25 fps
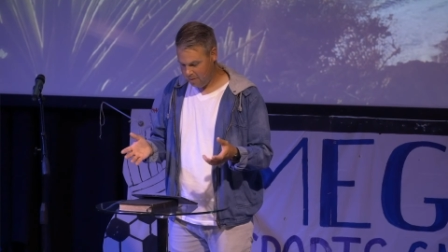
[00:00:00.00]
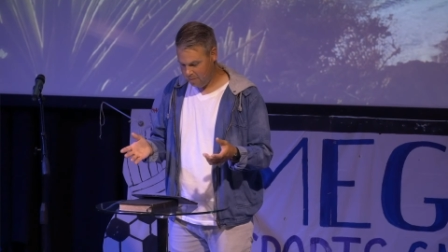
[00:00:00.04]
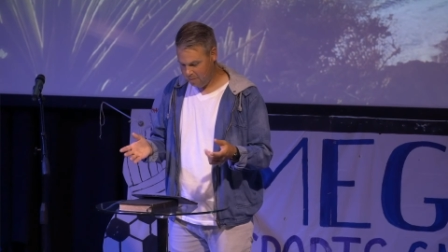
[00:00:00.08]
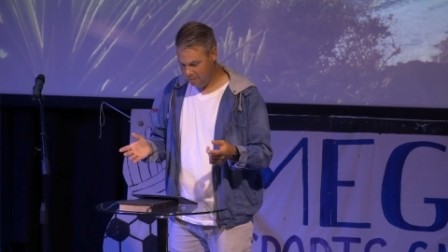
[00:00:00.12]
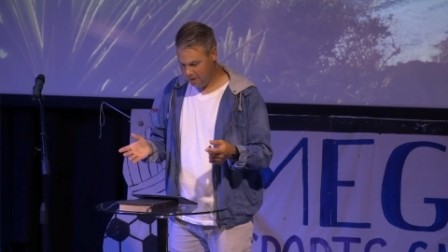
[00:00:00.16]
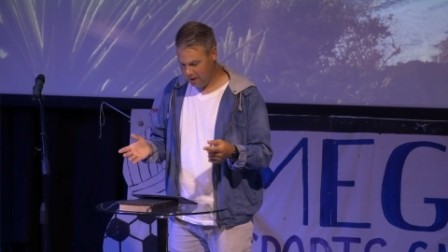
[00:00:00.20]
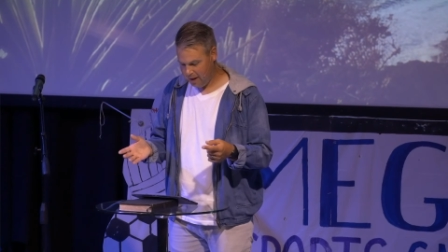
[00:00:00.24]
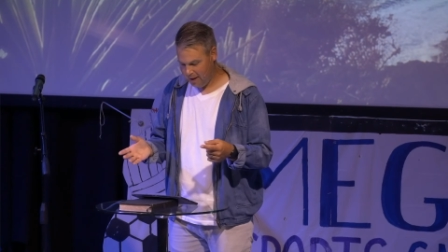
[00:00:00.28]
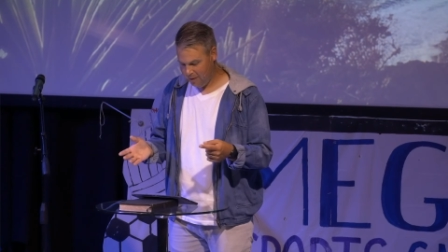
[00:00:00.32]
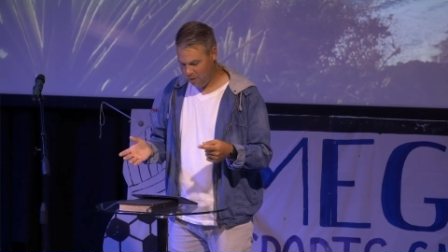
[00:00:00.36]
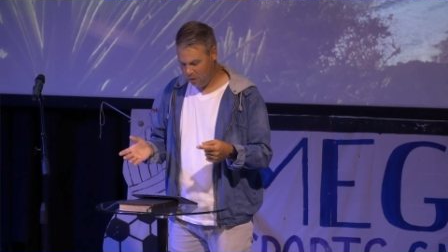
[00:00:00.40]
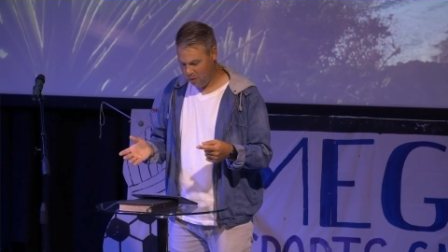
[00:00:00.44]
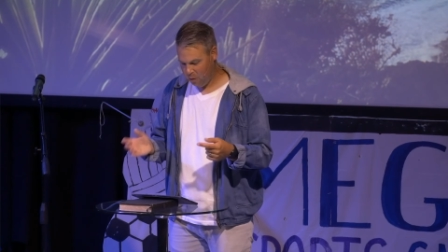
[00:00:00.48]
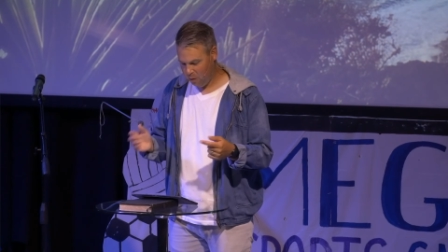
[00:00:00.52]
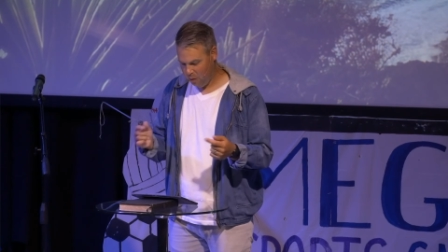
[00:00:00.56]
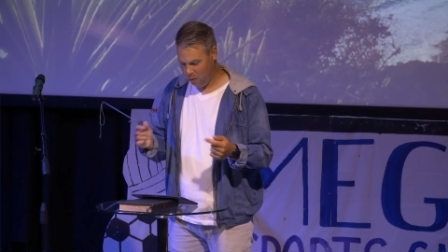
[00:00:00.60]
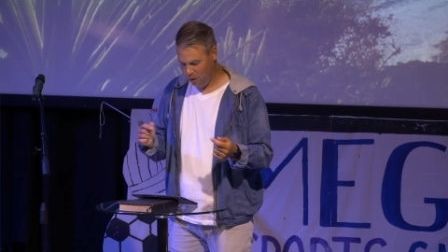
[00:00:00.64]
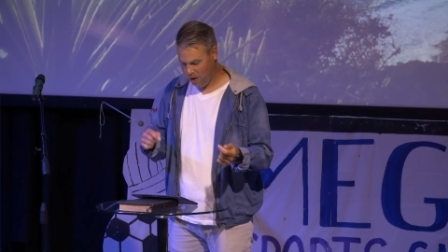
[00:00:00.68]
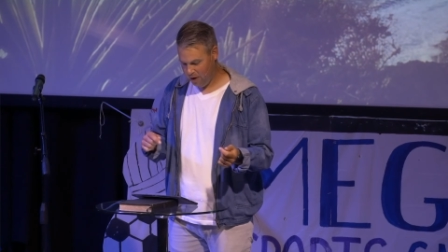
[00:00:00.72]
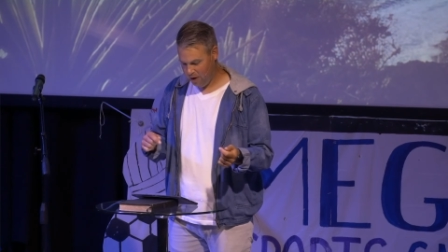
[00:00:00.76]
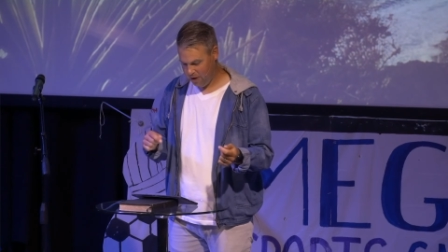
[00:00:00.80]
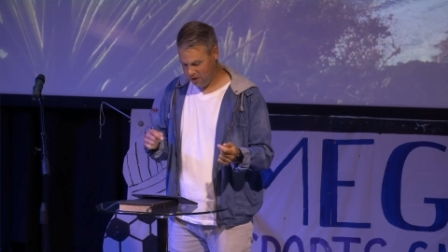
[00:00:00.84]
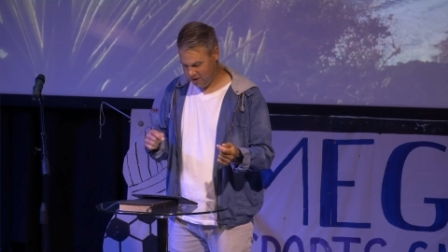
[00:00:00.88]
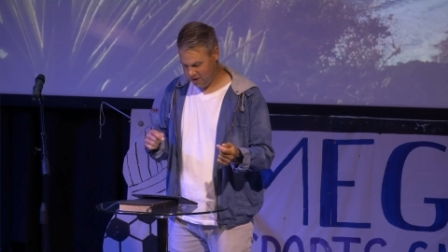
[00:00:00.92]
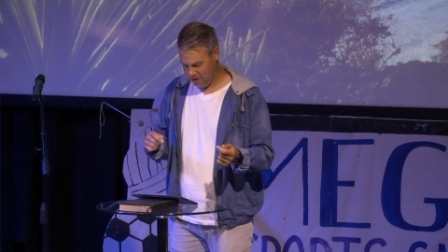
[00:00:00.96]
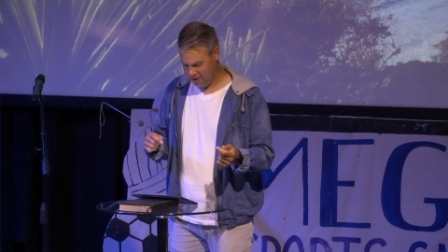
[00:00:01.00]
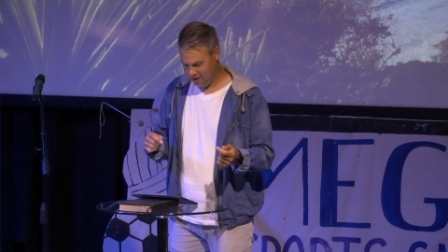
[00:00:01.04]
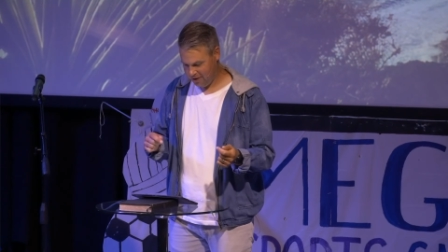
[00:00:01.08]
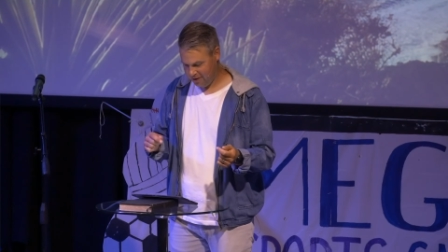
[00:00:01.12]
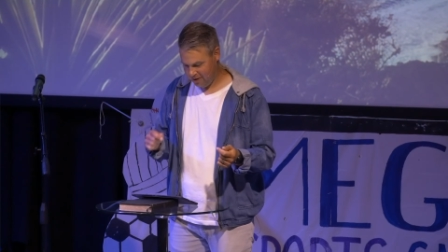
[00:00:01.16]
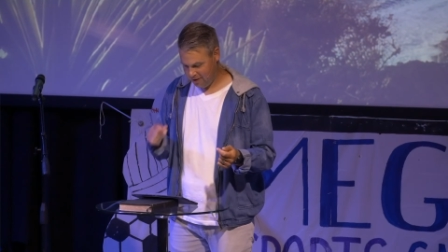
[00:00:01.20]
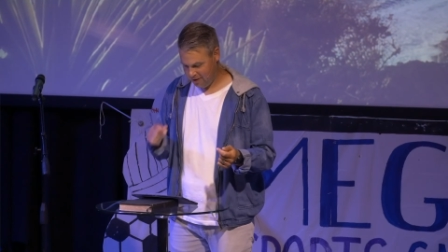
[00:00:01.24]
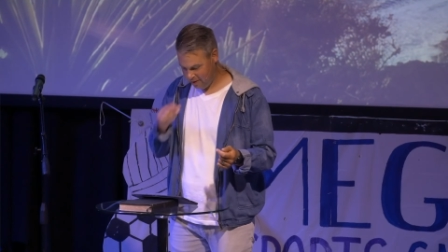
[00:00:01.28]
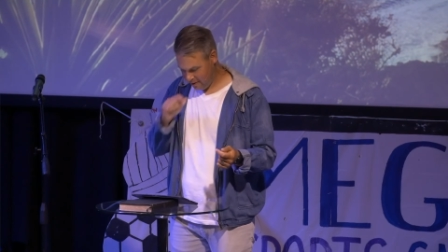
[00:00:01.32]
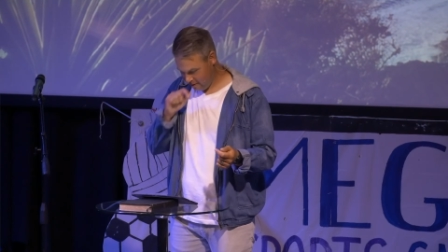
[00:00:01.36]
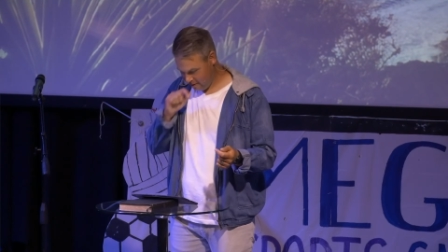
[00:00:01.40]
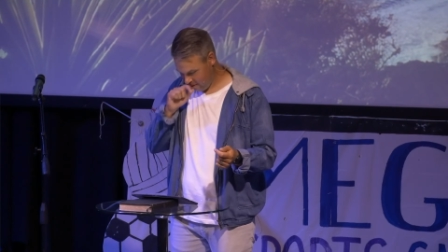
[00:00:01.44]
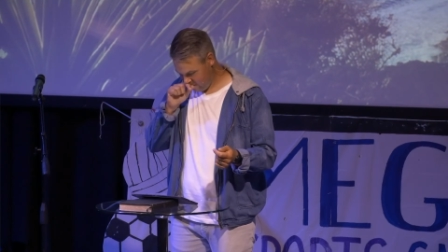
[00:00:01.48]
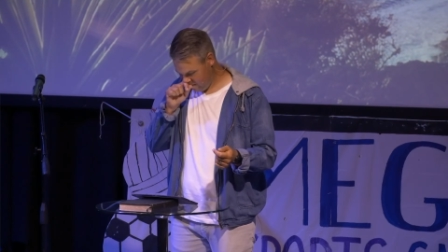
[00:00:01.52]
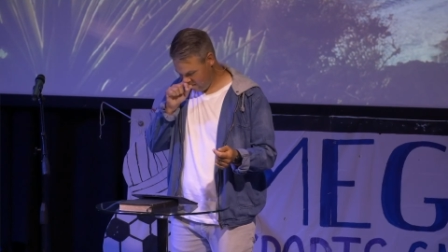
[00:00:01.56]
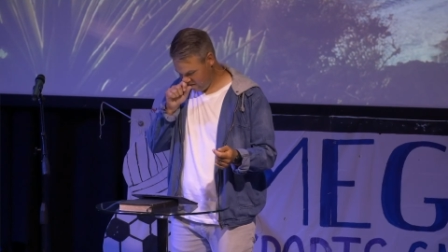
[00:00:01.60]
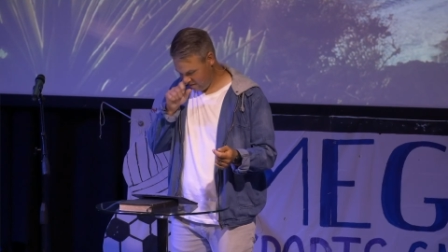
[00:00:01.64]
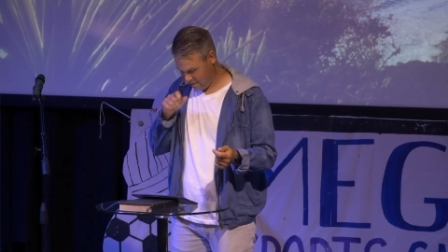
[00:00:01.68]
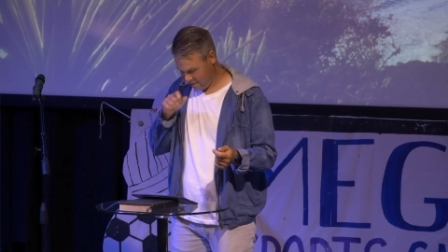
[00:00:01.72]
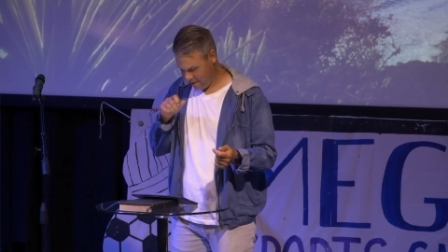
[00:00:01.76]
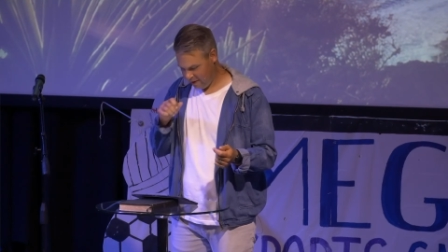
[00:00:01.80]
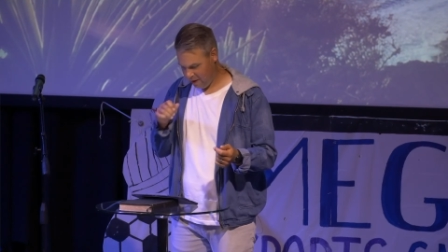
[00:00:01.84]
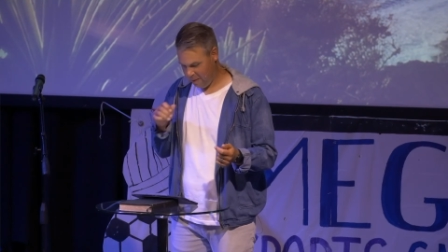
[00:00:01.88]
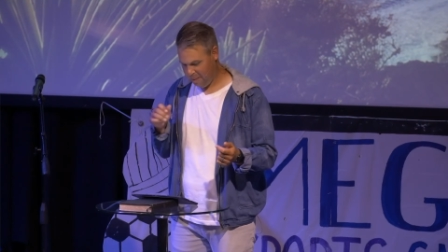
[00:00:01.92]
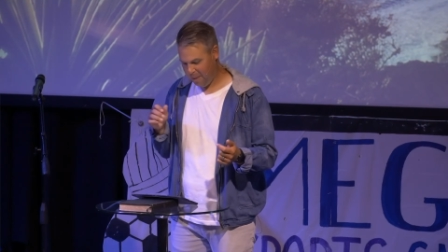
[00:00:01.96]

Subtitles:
But even worse, the